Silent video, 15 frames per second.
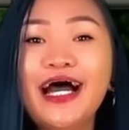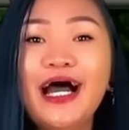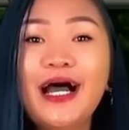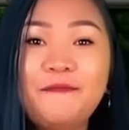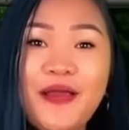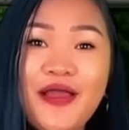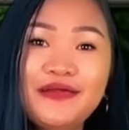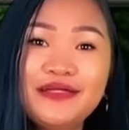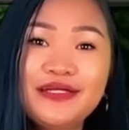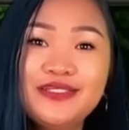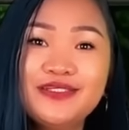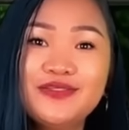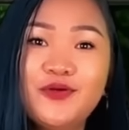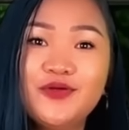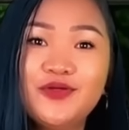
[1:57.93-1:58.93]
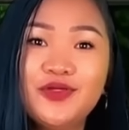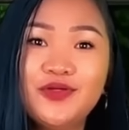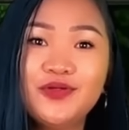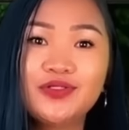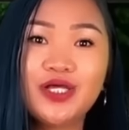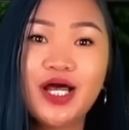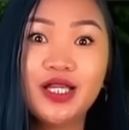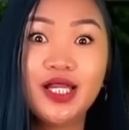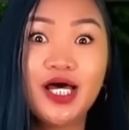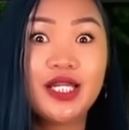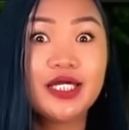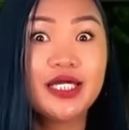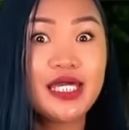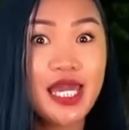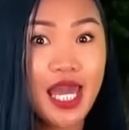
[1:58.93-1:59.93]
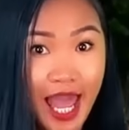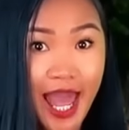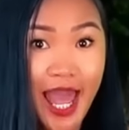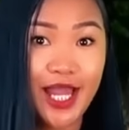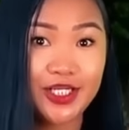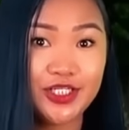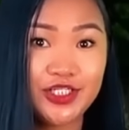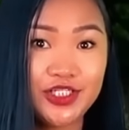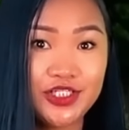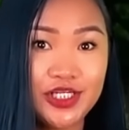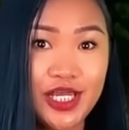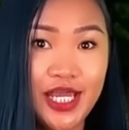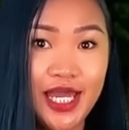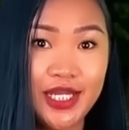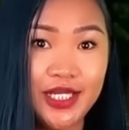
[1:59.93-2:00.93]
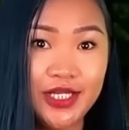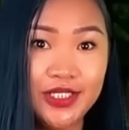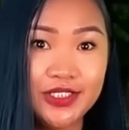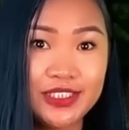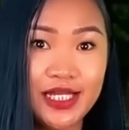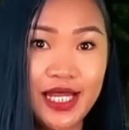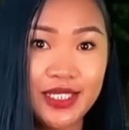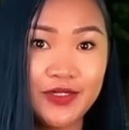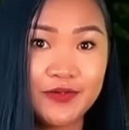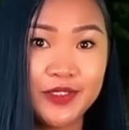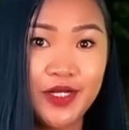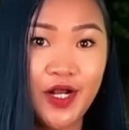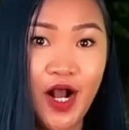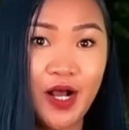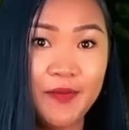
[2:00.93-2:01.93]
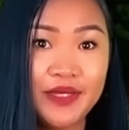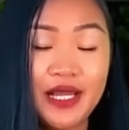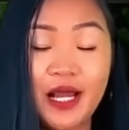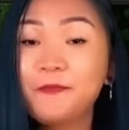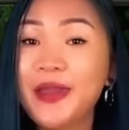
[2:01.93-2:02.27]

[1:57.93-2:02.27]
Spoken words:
Americans don't use a lot of cash, and it looks like you're becoming a